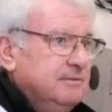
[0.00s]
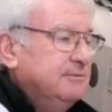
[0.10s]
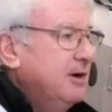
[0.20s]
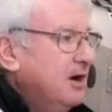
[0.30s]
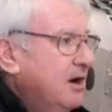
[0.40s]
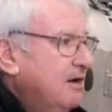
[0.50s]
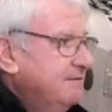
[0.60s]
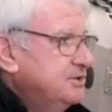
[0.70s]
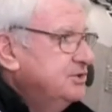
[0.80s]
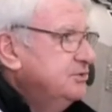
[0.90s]
From our
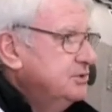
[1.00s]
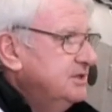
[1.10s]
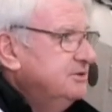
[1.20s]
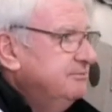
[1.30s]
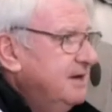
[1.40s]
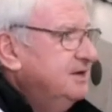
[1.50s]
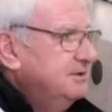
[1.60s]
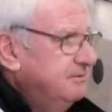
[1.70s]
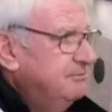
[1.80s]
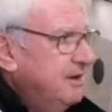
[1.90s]
harvest, usually to
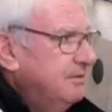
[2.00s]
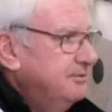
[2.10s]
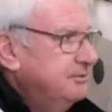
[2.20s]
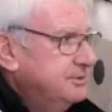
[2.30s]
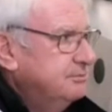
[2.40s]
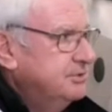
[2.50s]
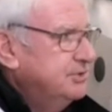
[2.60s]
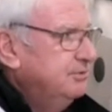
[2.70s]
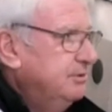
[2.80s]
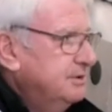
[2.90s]
around through till
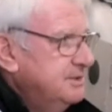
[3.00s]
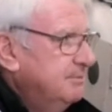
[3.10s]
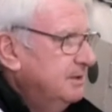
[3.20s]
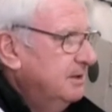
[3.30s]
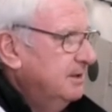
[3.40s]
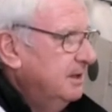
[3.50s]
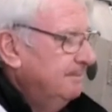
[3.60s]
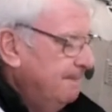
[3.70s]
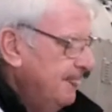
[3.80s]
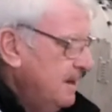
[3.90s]
June, something like
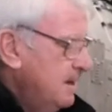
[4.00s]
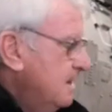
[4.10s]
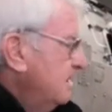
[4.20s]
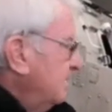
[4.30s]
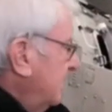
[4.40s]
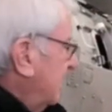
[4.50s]
that.